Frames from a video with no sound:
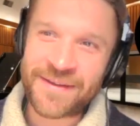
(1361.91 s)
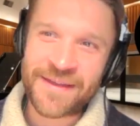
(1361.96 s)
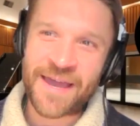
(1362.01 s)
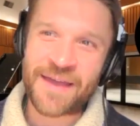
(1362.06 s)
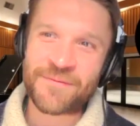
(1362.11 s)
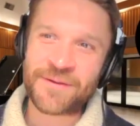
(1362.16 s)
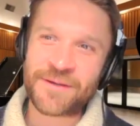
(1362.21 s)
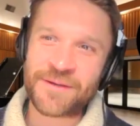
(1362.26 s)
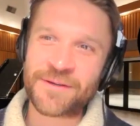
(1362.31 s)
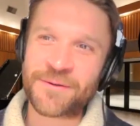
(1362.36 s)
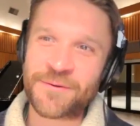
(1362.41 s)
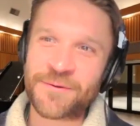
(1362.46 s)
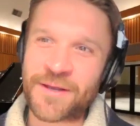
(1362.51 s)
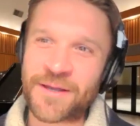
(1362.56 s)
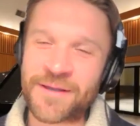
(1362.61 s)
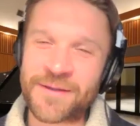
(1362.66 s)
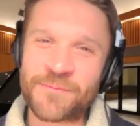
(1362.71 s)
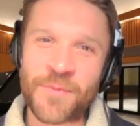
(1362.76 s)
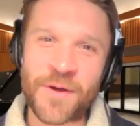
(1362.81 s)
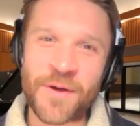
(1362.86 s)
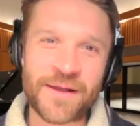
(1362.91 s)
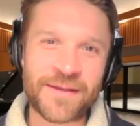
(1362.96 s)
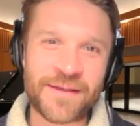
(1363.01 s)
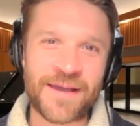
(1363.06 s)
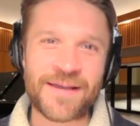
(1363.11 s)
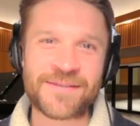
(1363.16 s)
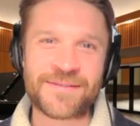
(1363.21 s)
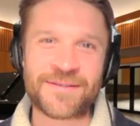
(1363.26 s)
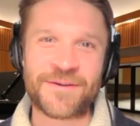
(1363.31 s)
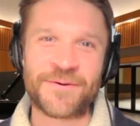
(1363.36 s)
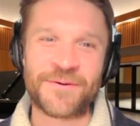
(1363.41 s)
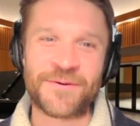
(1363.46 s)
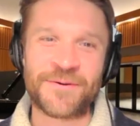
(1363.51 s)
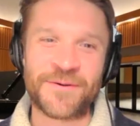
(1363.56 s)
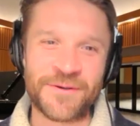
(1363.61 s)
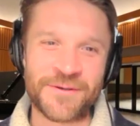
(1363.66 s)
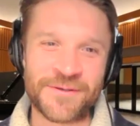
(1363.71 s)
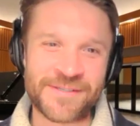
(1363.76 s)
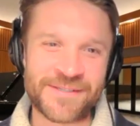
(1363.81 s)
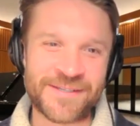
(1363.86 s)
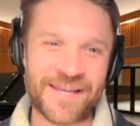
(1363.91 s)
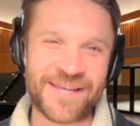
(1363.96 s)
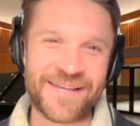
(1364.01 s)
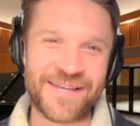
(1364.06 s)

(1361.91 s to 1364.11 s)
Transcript: having a great podcast co-host.